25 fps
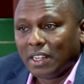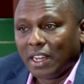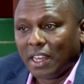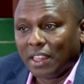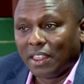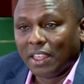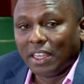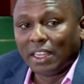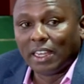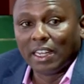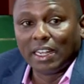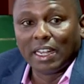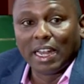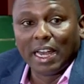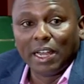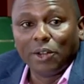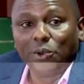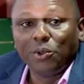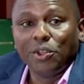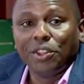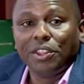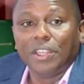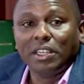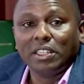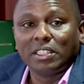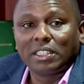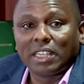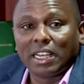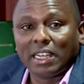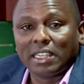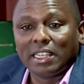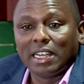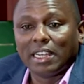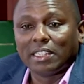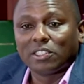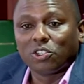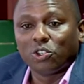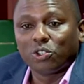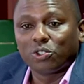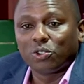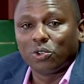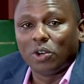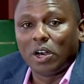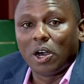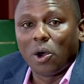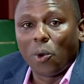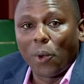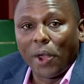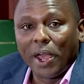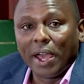I think in line with this, Kenyans also
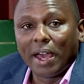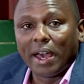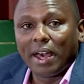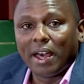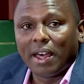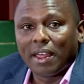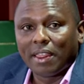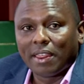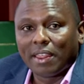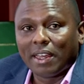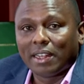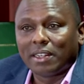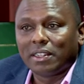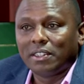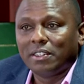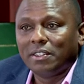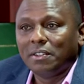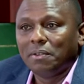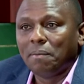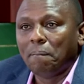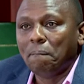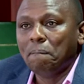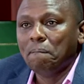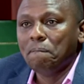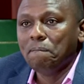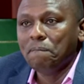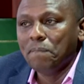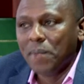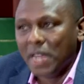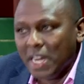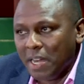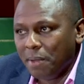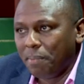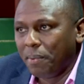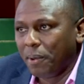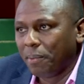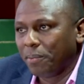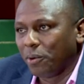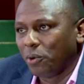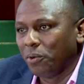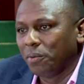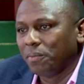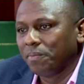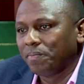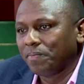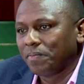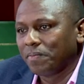are aware that many people